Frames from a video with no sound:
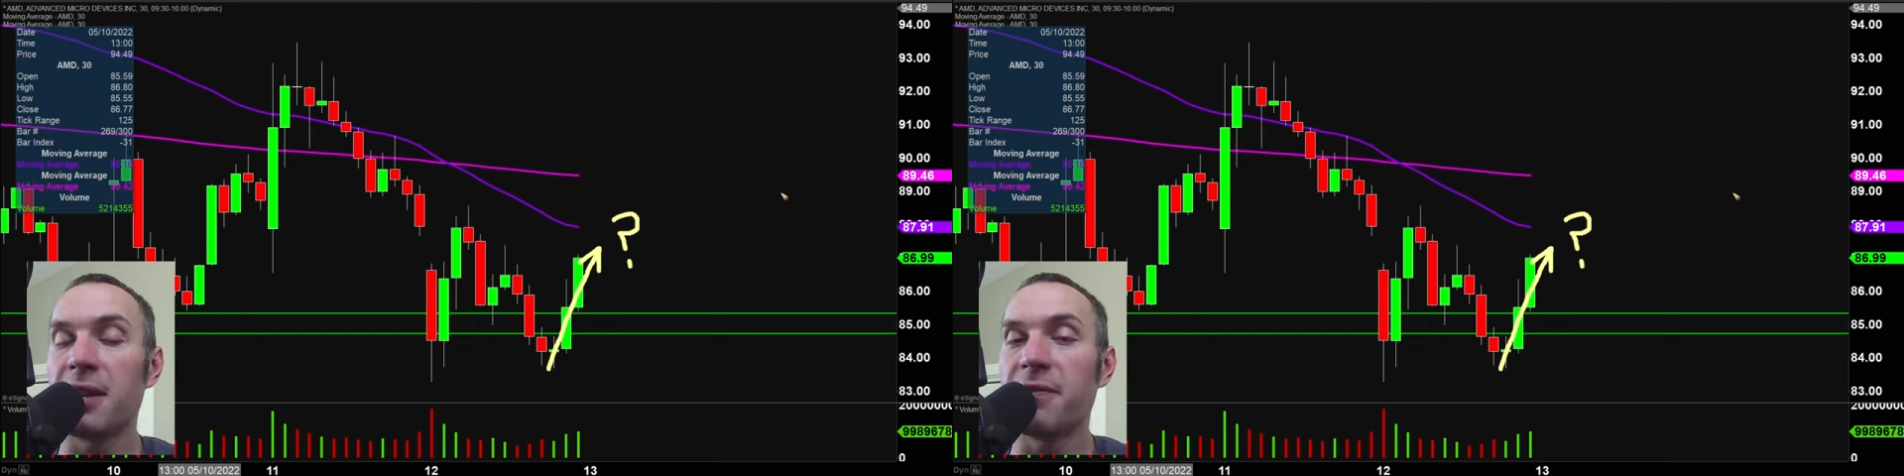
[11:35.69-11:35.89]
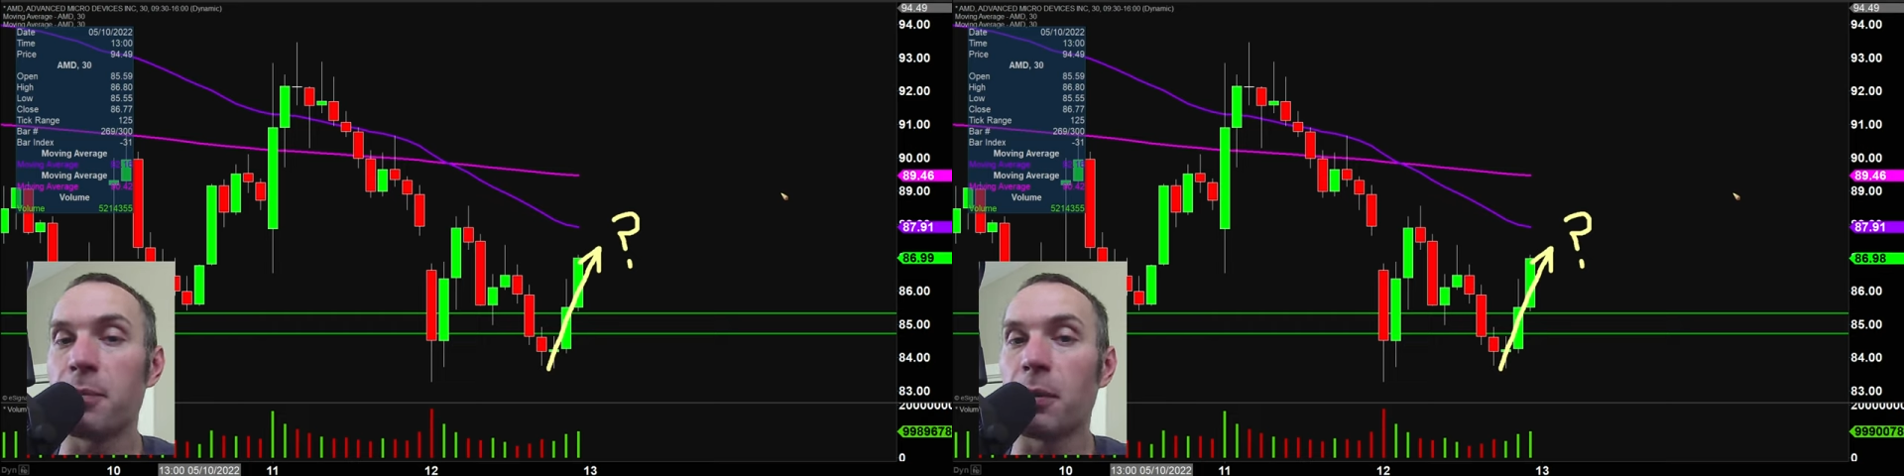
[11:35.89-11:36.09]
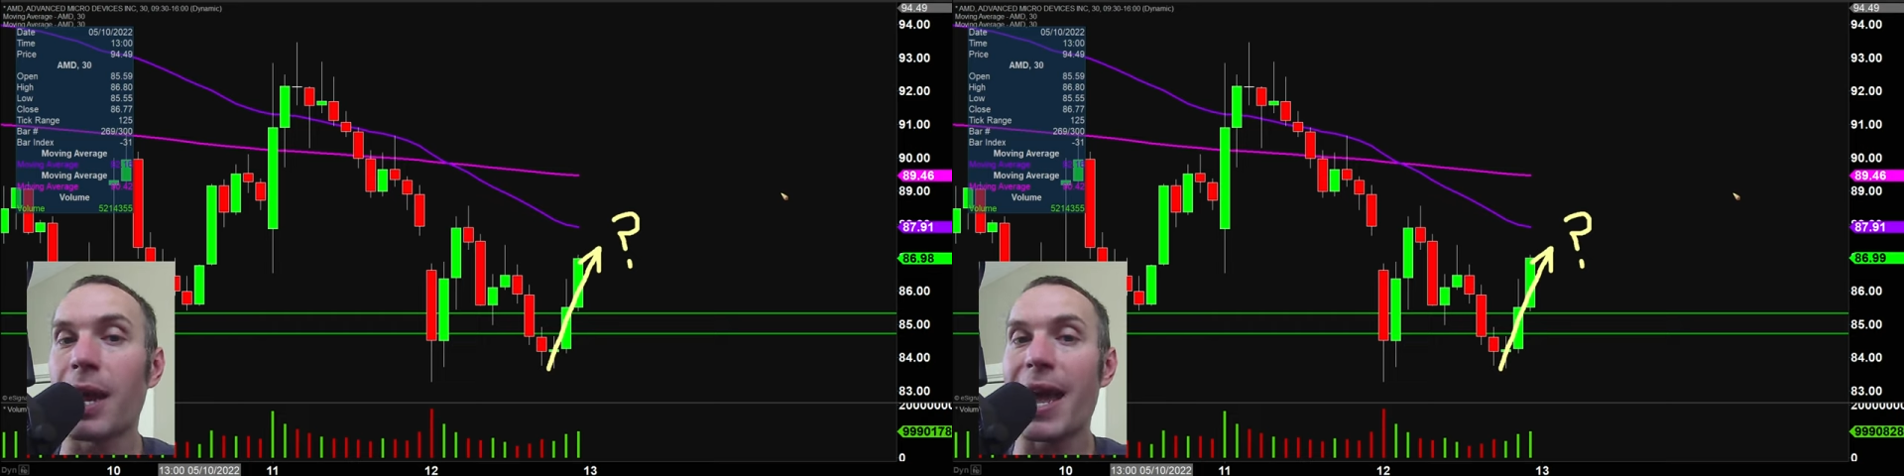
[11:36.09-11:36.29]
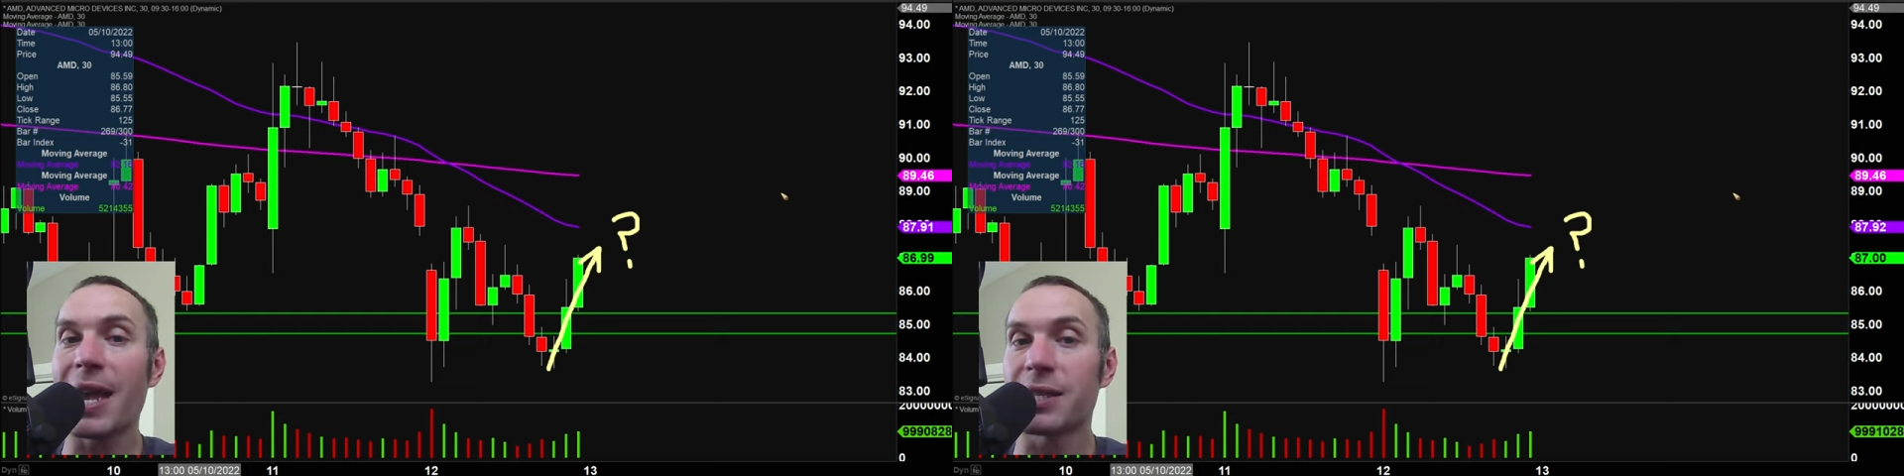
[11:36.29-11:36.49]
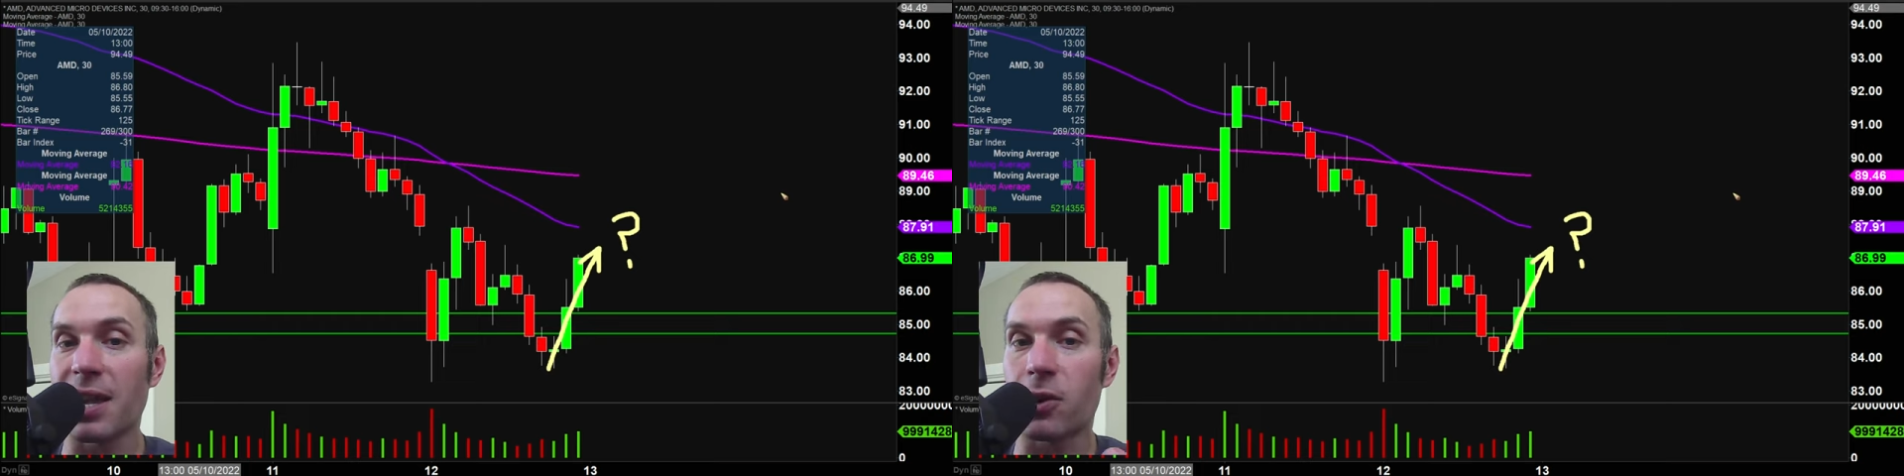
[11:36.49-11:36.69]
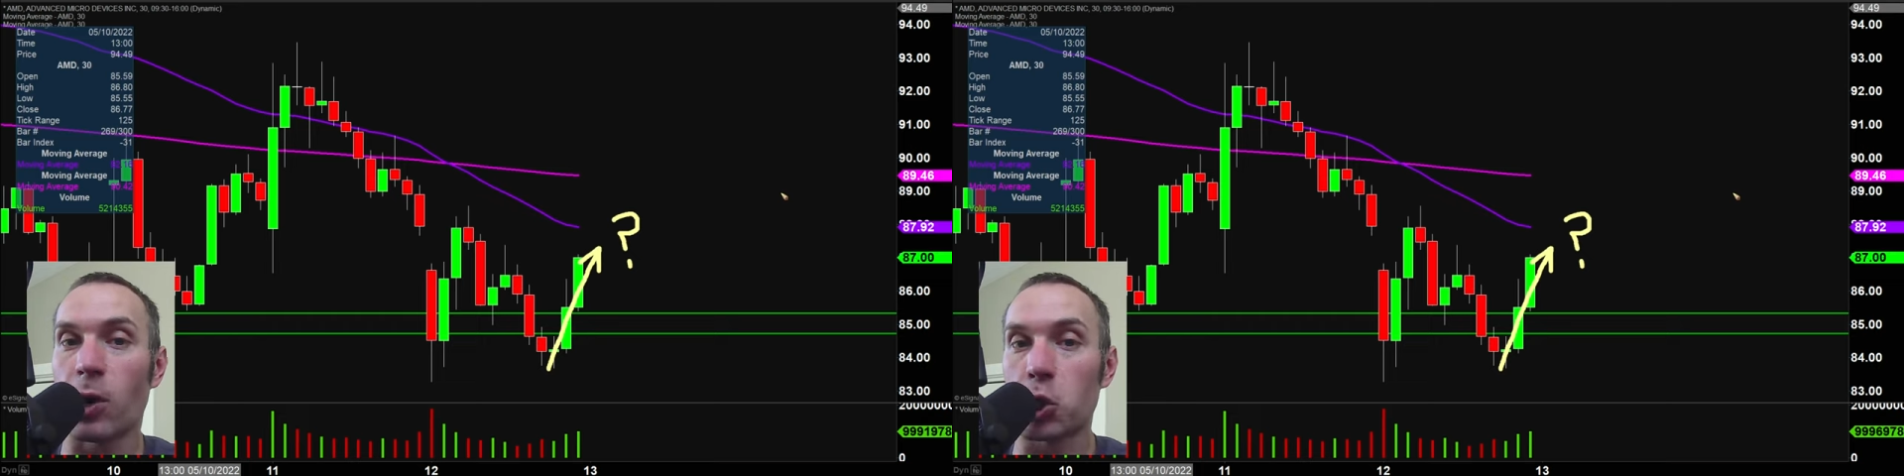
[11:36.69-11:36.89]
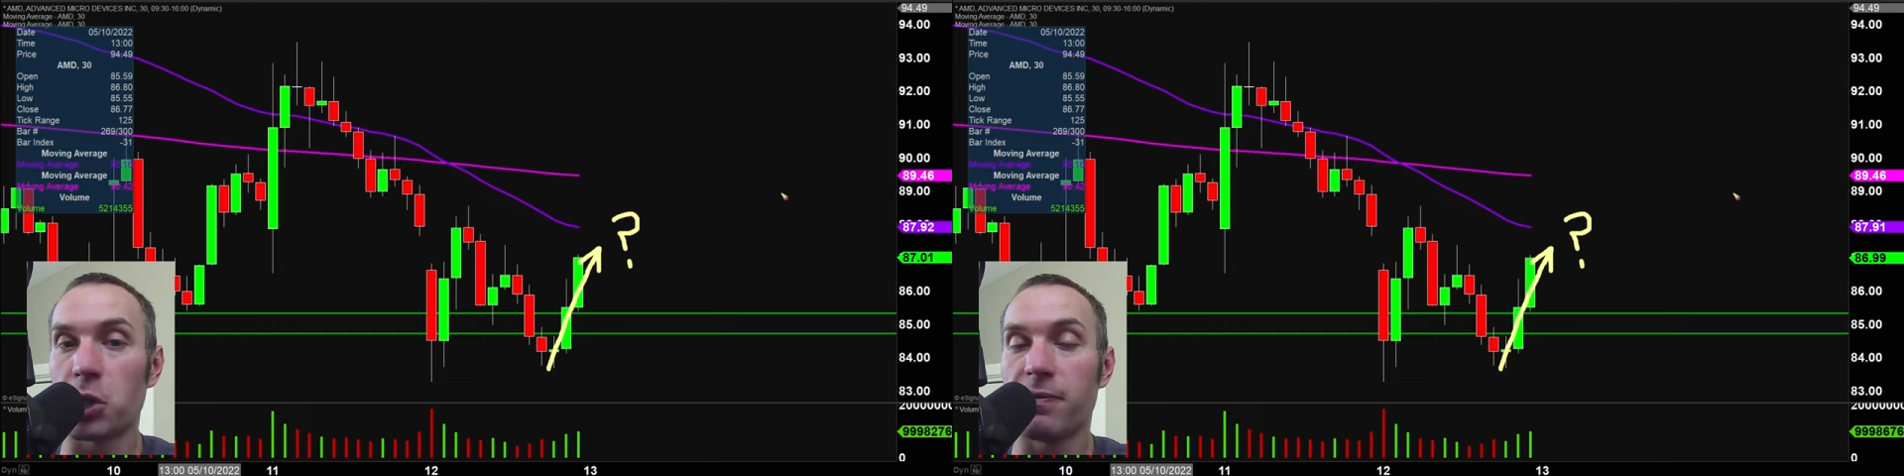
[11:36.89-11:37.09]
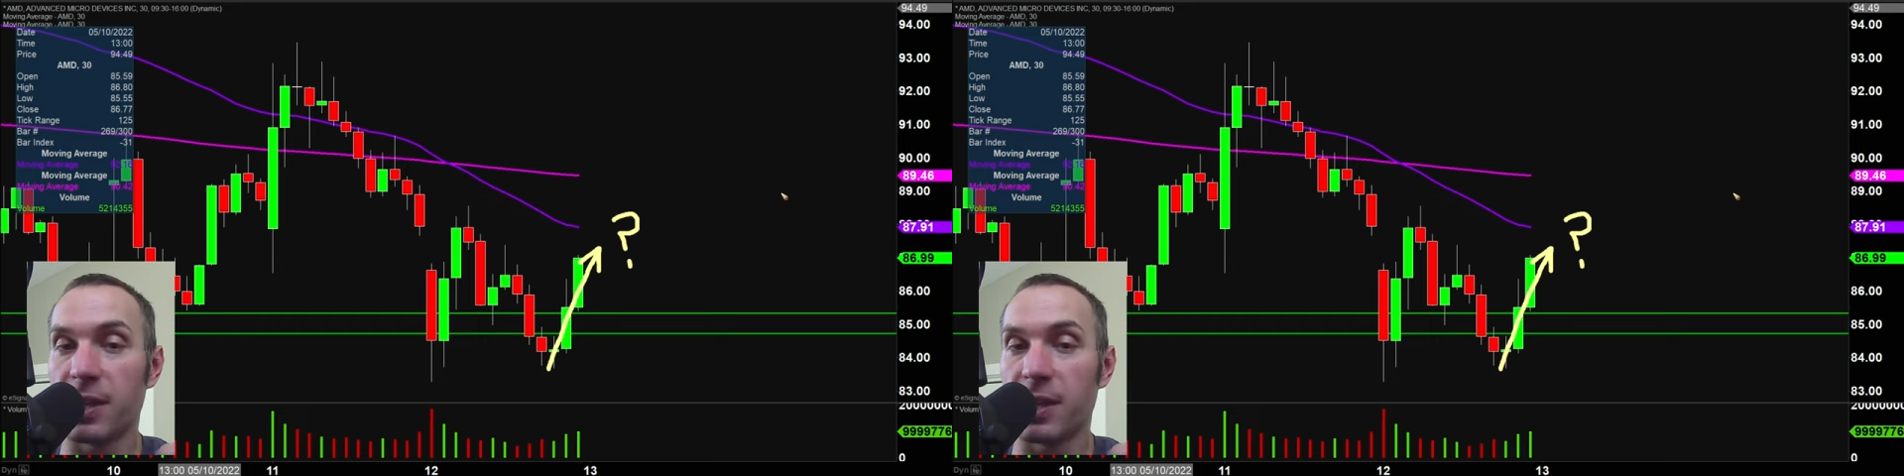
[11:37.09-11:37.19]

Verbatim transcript: even be able to ask that question of,